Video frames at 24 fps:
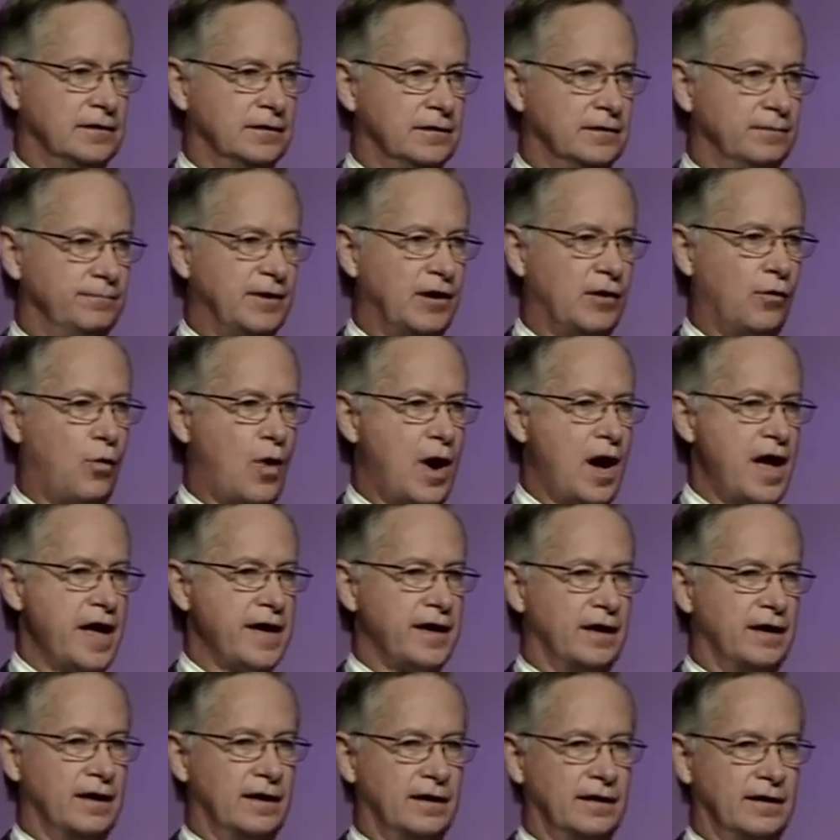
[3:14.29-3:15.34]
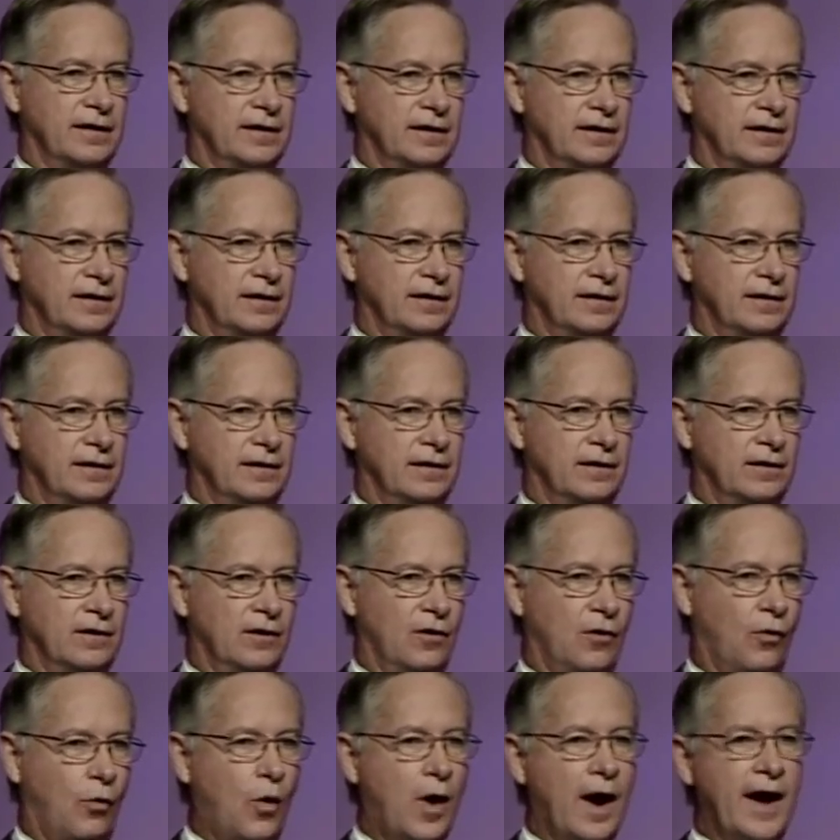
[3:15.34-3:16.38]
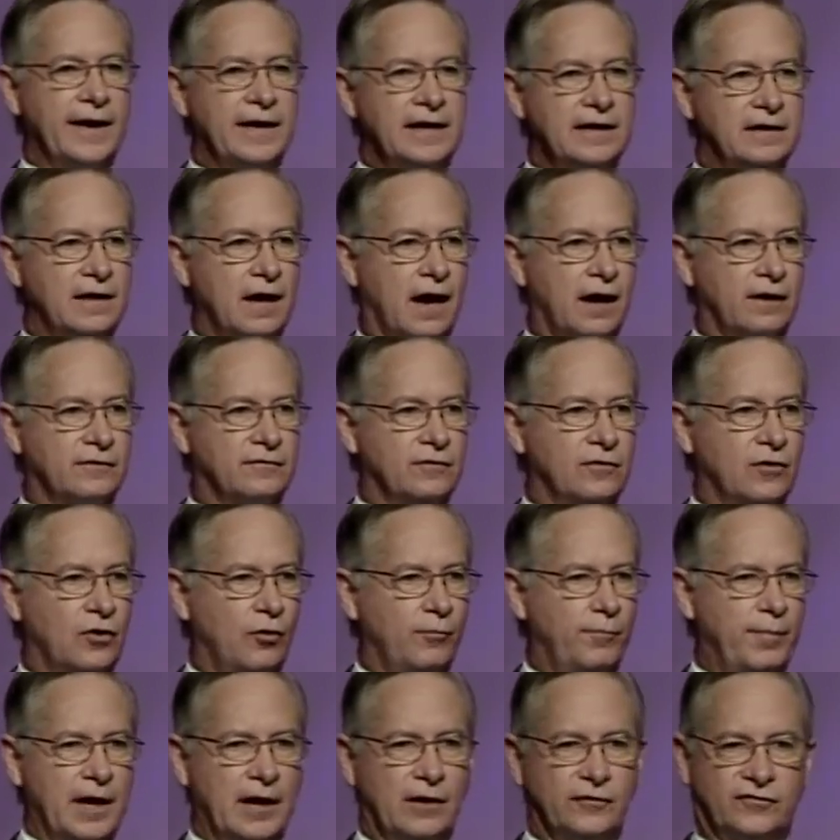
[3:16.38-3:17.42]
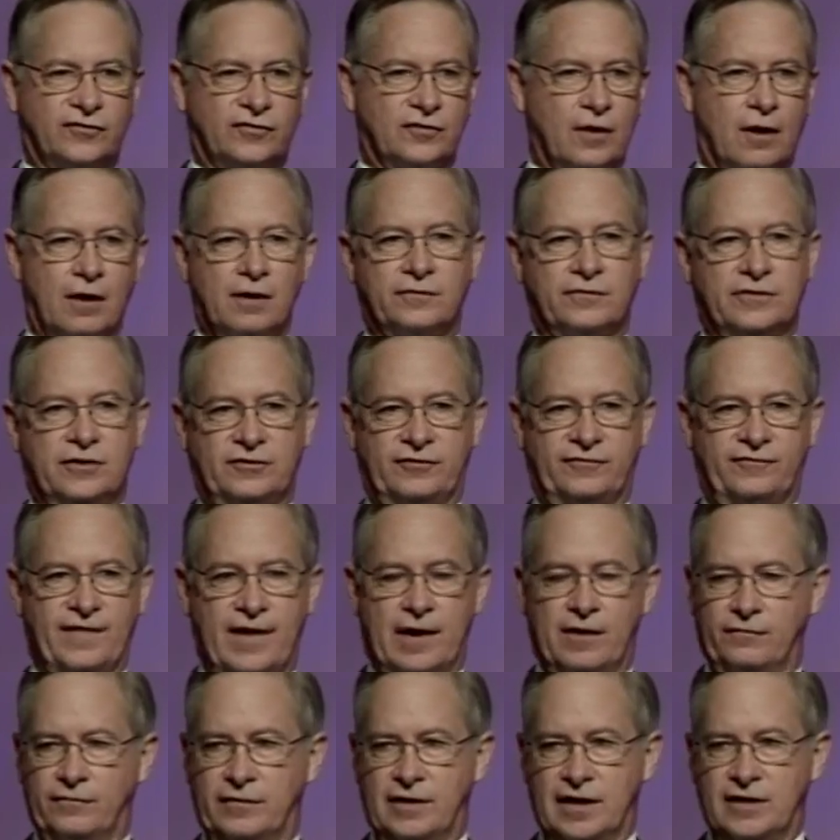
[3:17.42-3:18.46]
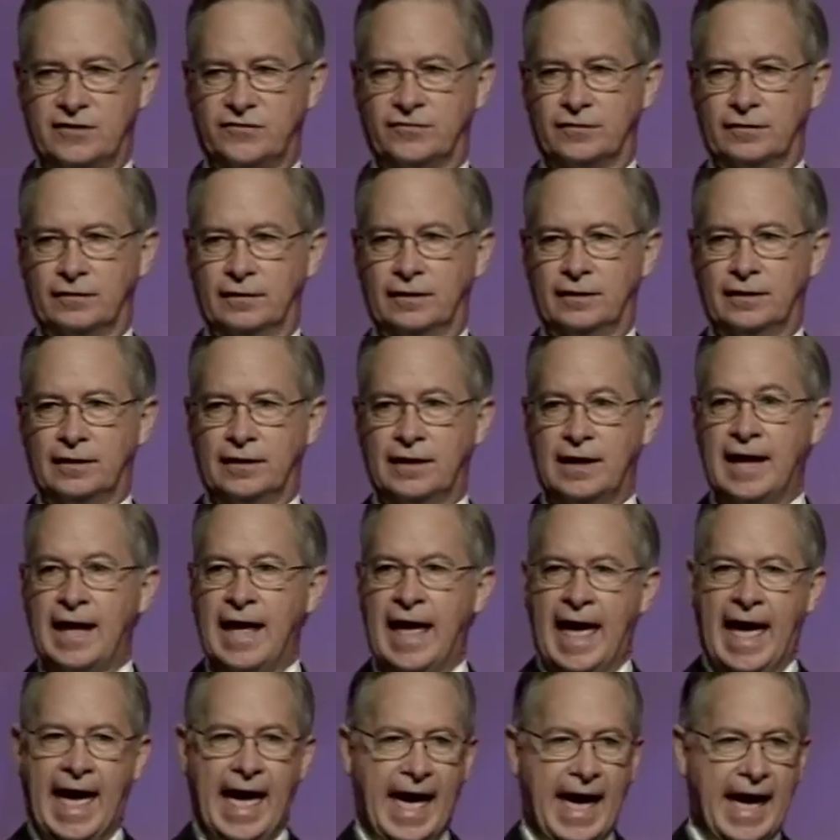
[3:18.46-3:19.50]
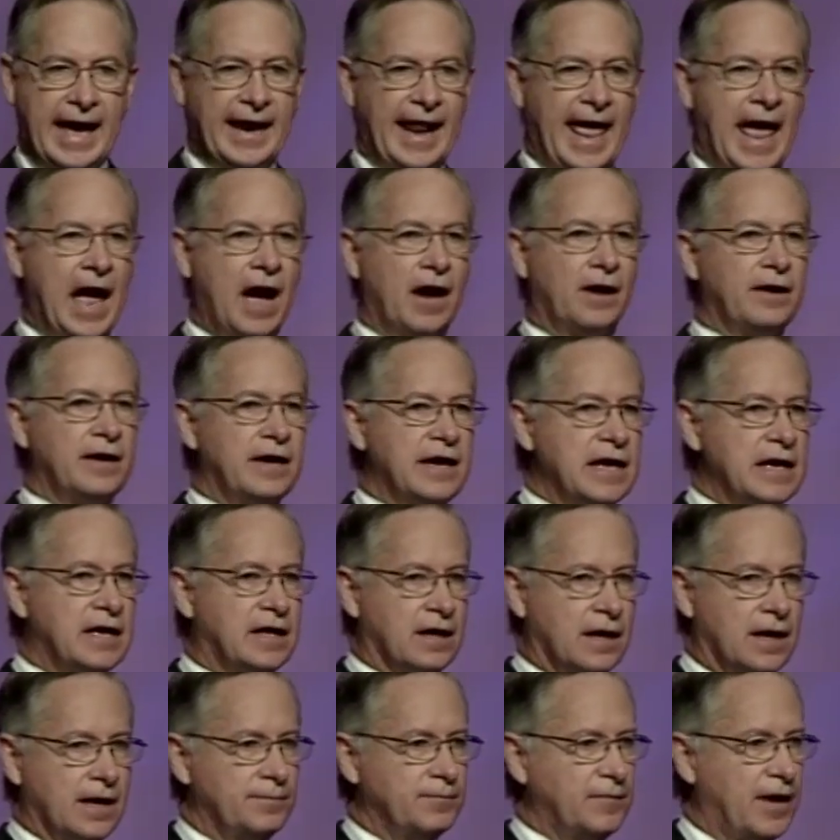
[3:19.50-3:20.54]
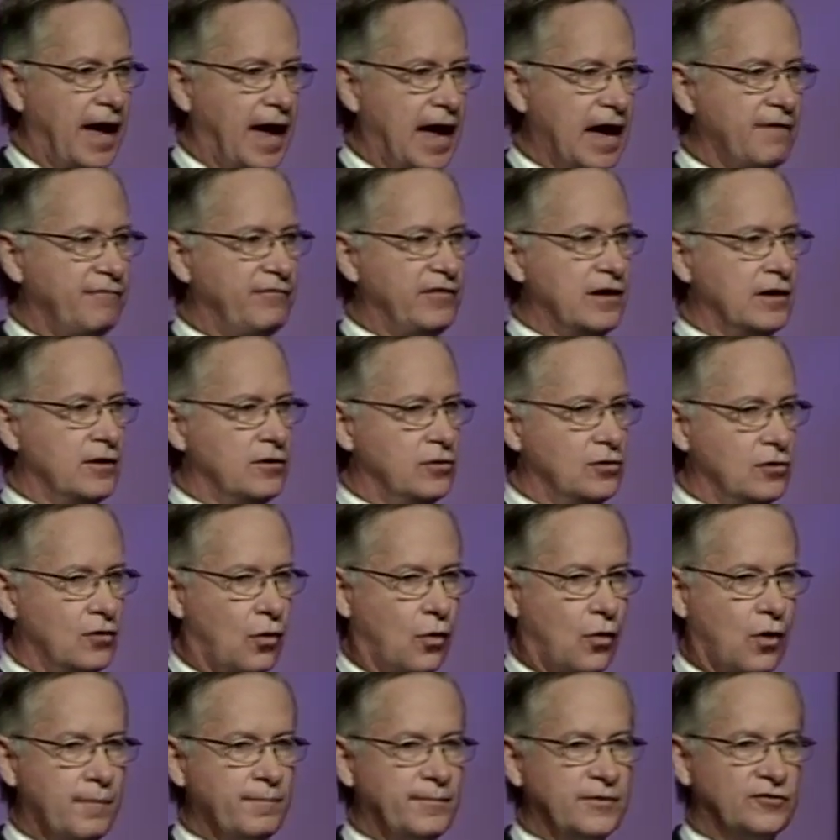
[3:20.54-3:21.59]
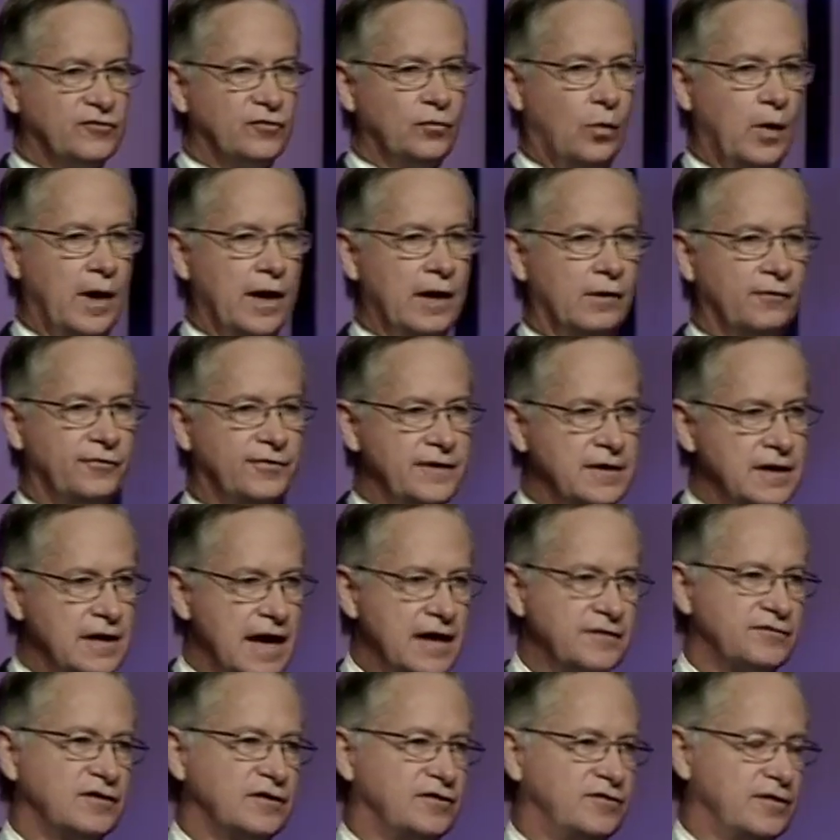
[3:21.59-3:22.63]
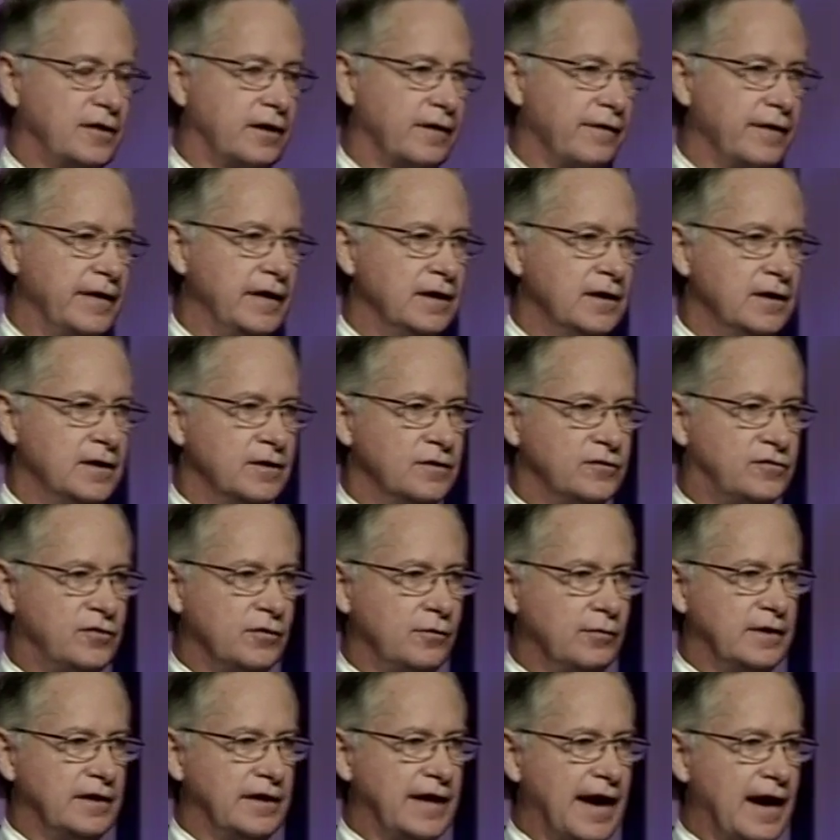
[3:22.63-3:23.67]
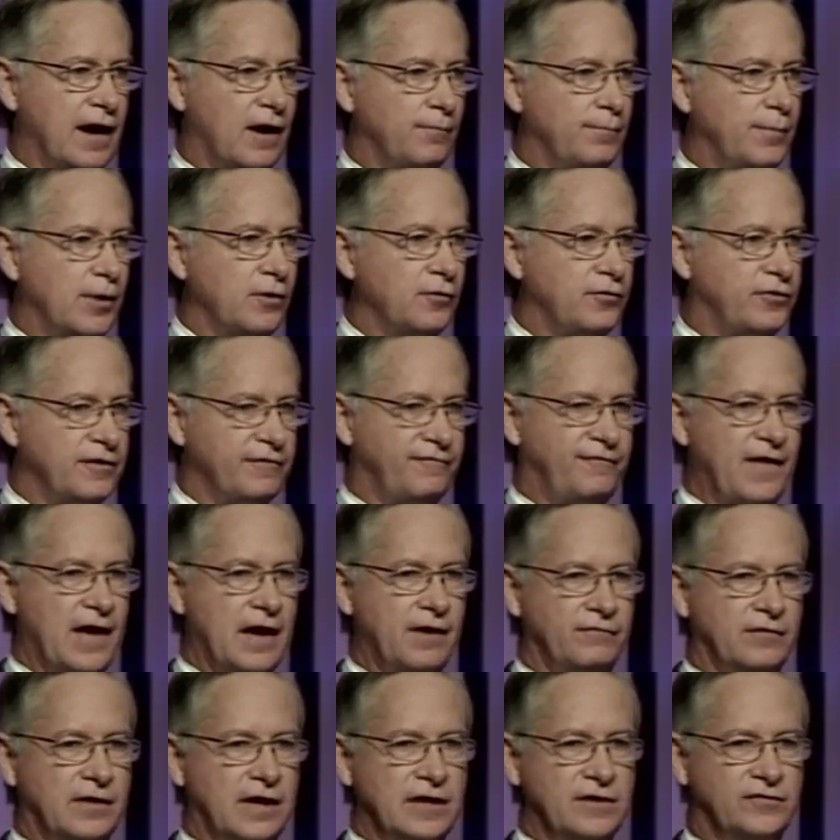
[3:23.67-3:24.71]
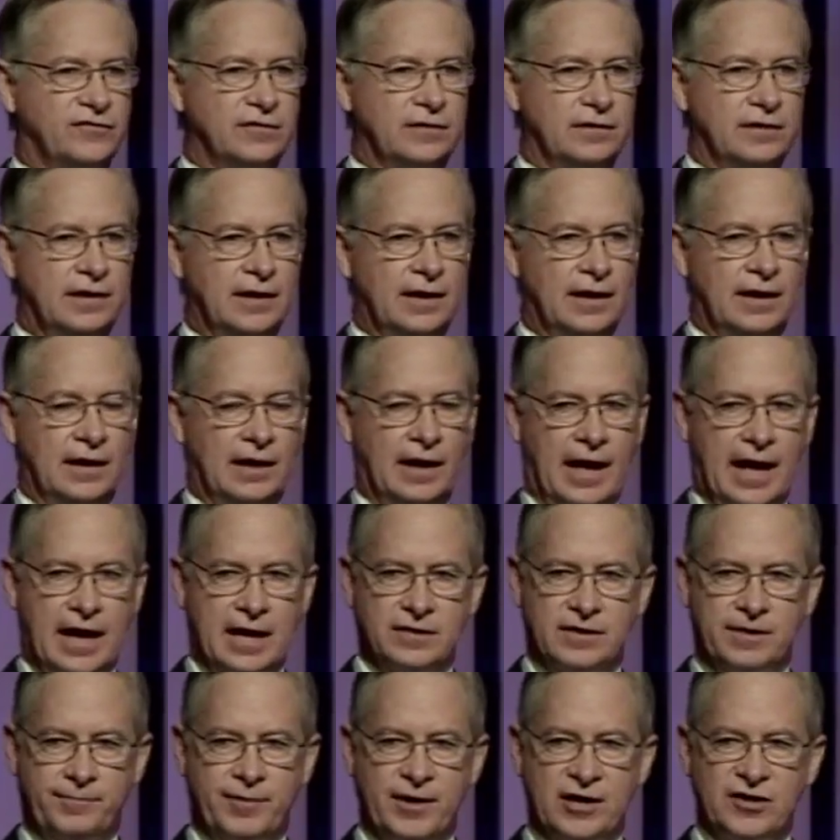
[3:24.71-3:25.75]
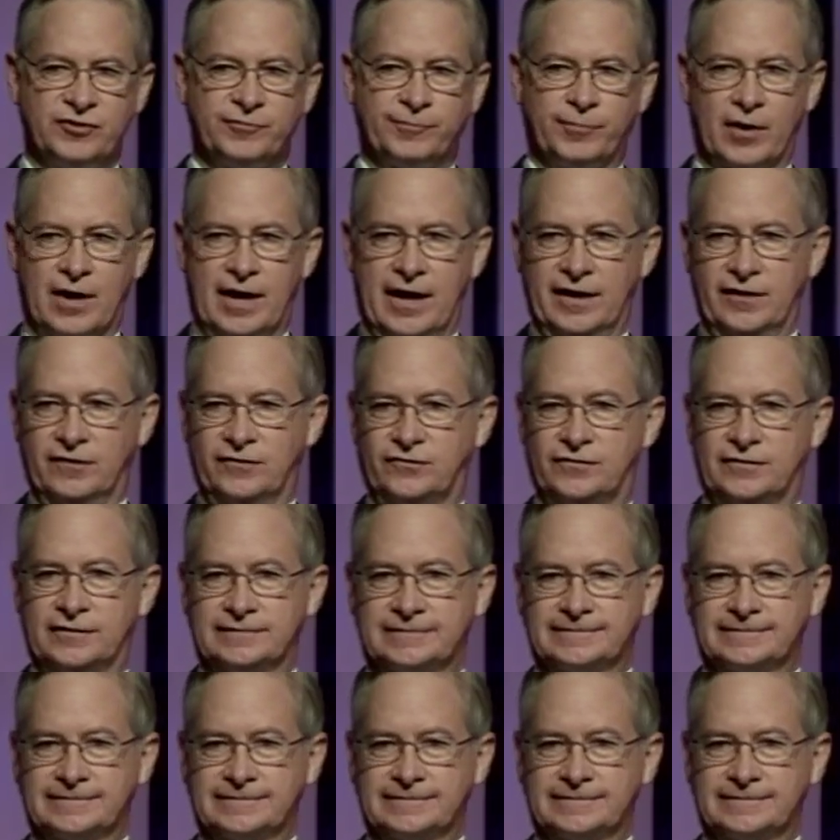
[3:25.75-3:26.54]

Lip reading: But why? Why did Dr. Nobel start this foundation? And how did he come to have the enormous wealth necessary to endow both the foundation and the Peace Prize?